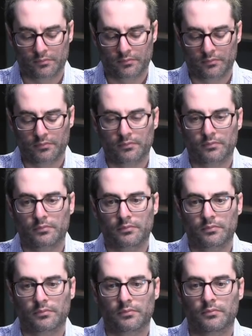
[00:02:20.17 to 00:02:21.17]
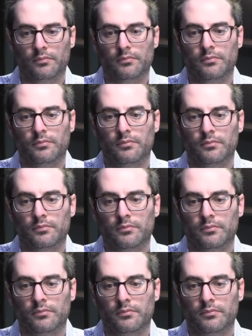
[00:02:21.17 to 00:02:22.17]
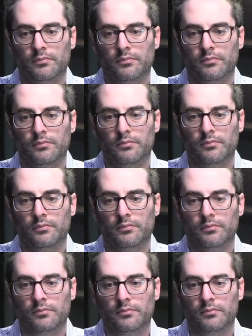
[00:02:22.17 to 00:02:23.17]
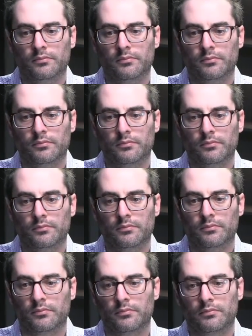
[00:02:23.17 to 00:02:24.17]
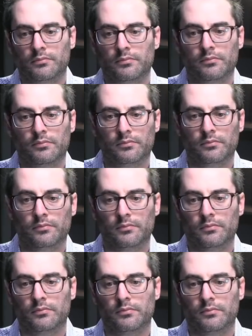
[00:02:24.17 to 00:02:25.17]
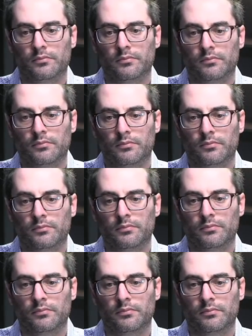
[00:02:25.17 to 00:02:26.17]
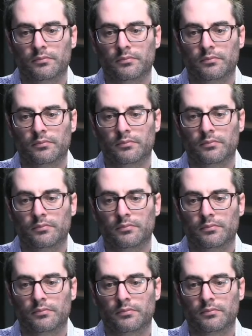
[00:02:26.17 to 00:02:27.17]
The person shown says nothing.